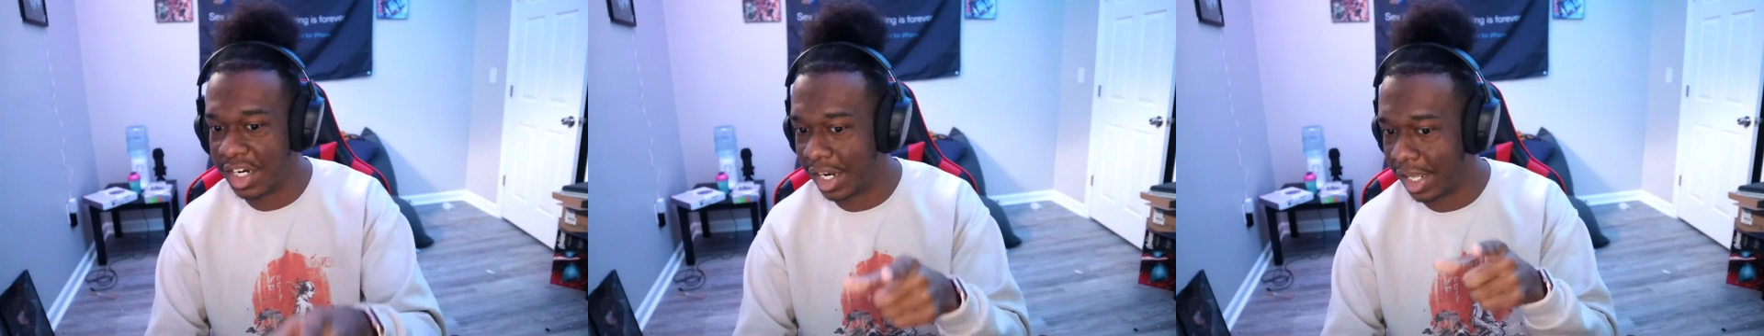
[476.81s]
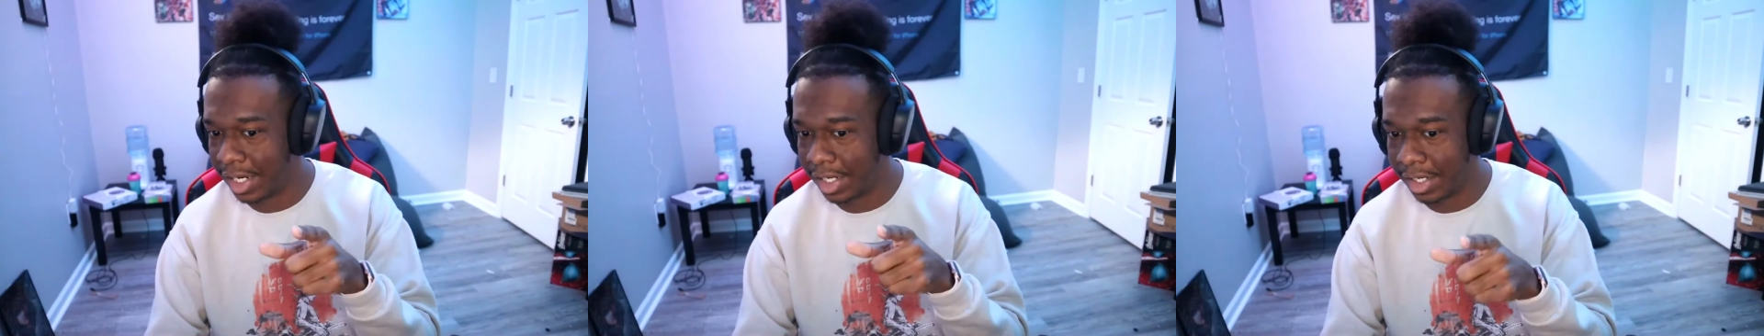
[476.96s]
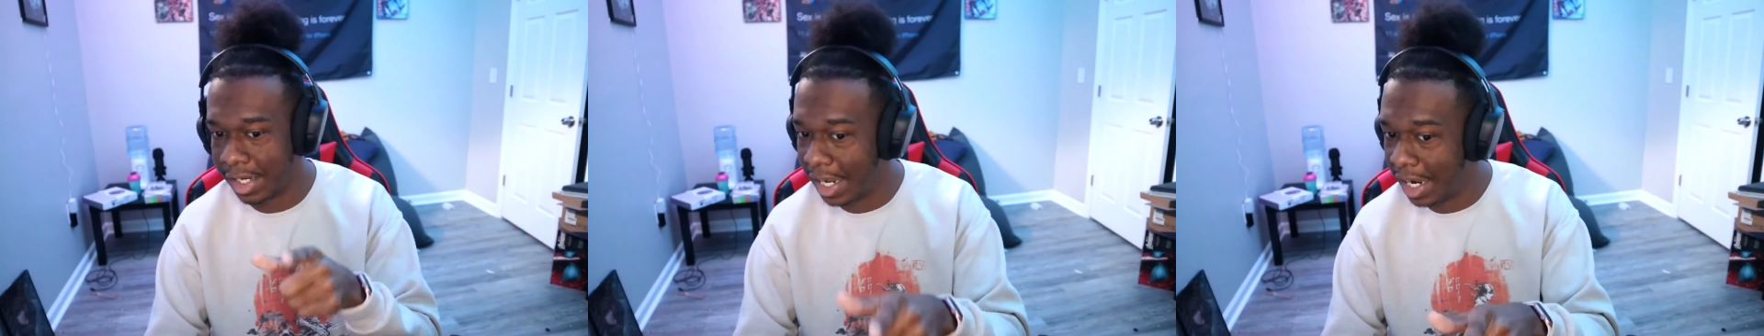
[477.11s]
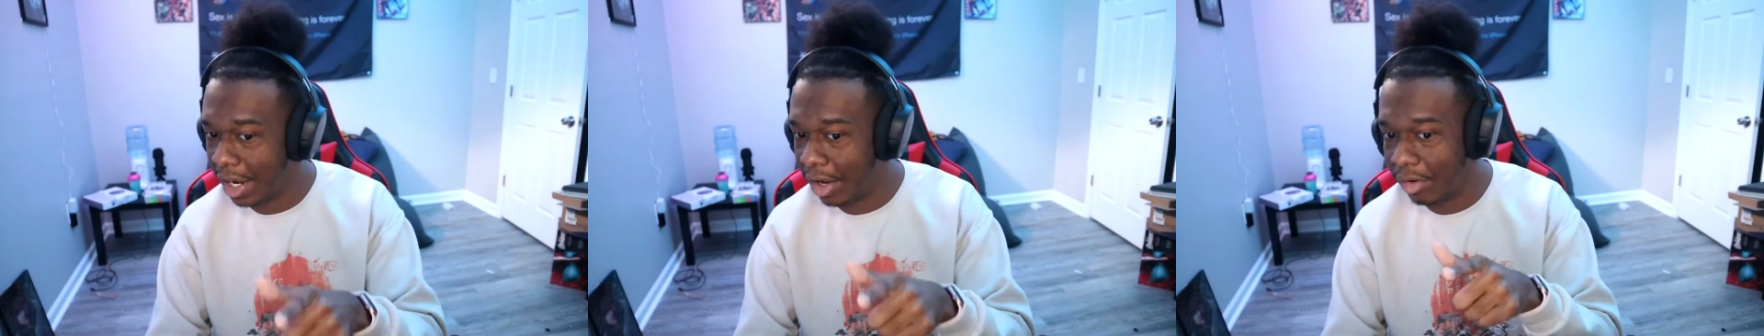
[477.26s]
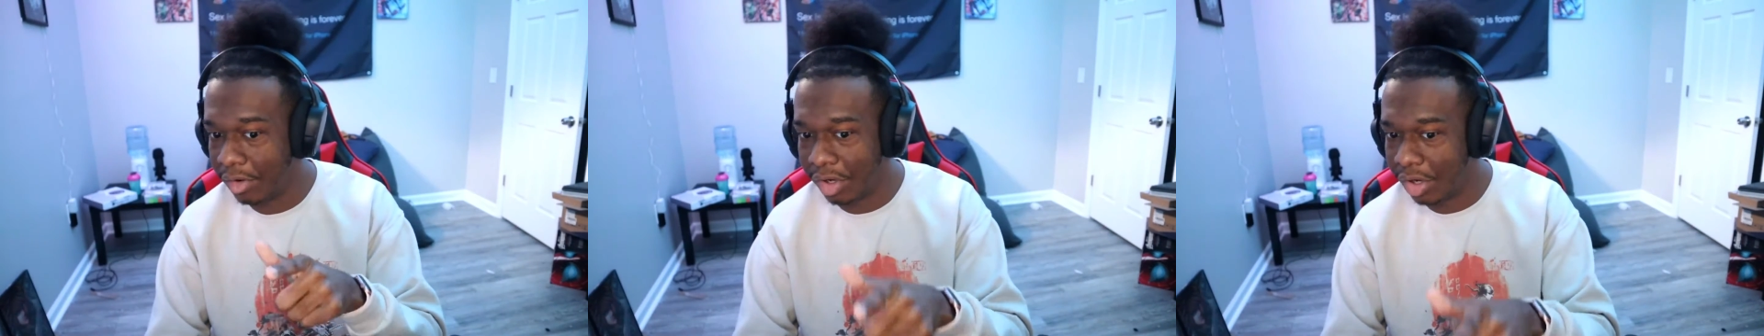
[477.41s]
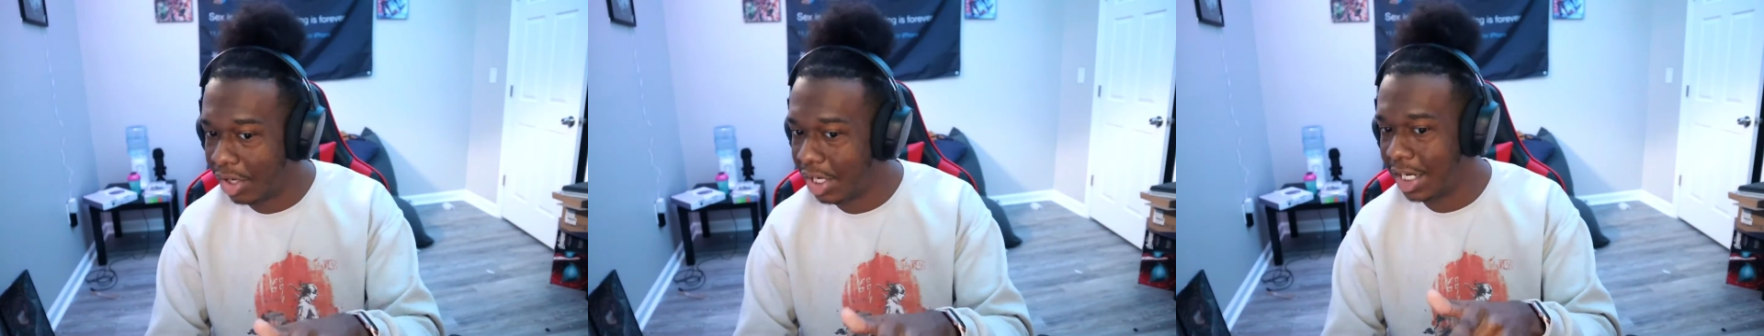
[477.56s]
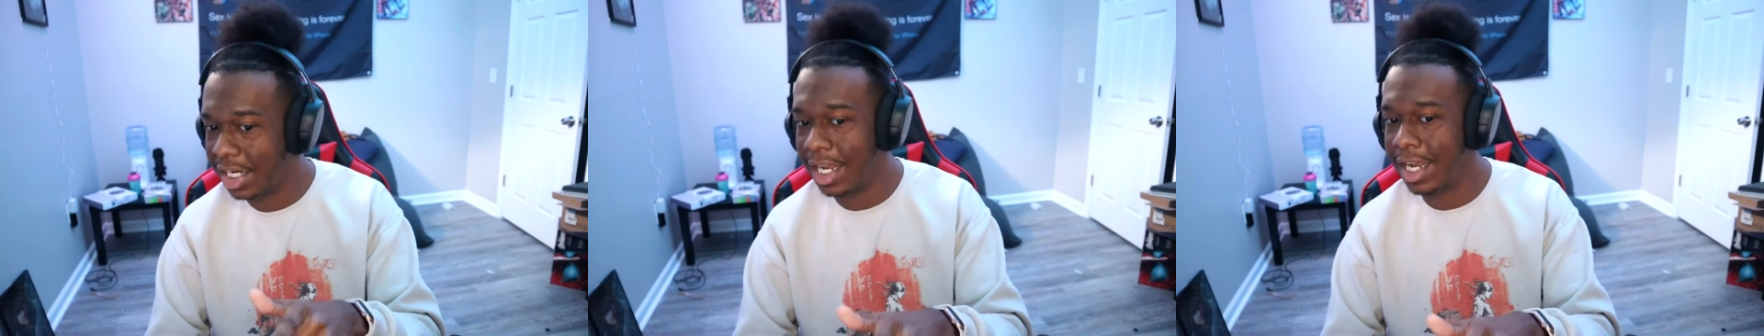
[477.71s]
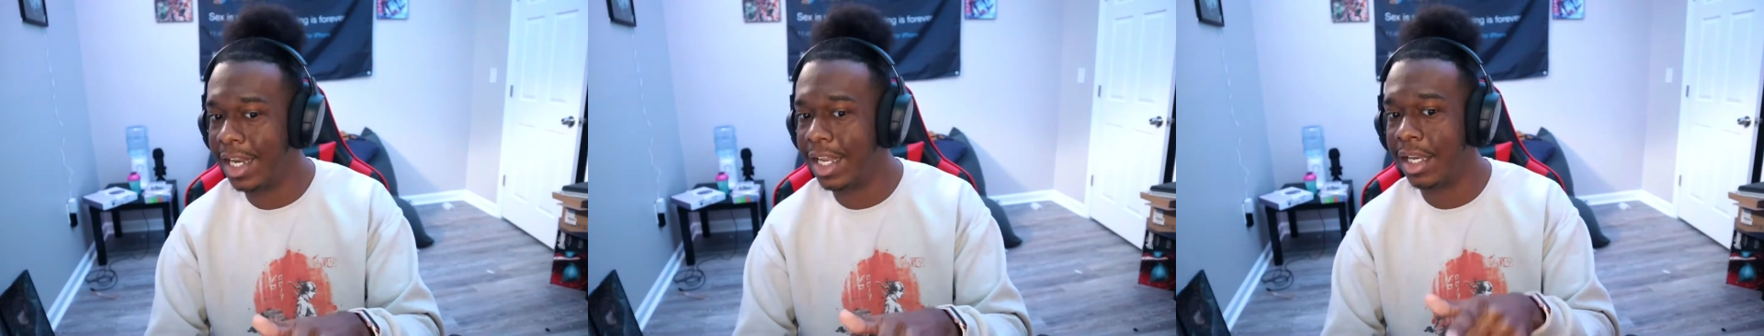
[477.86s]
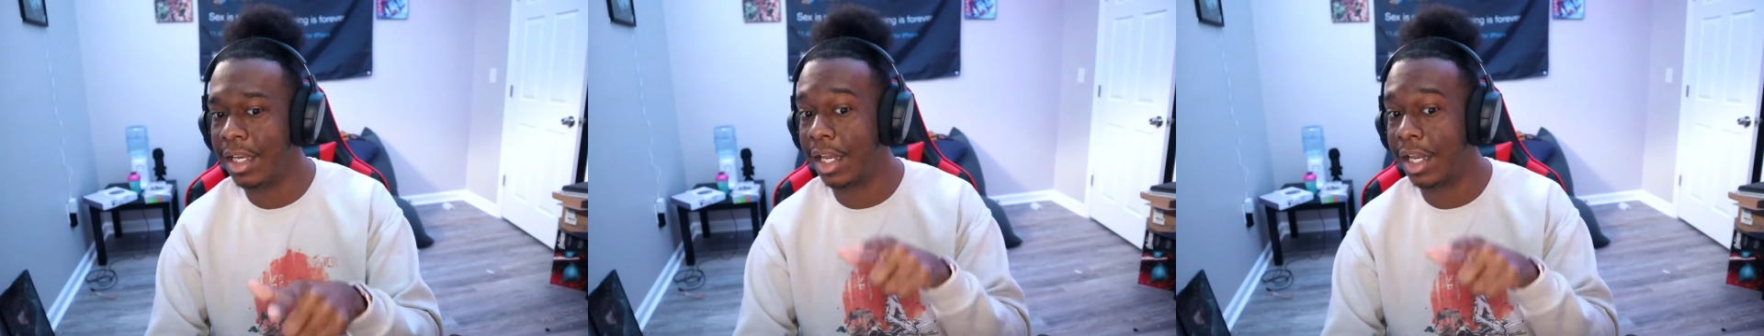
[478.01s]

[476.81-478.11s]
Like now looking at it,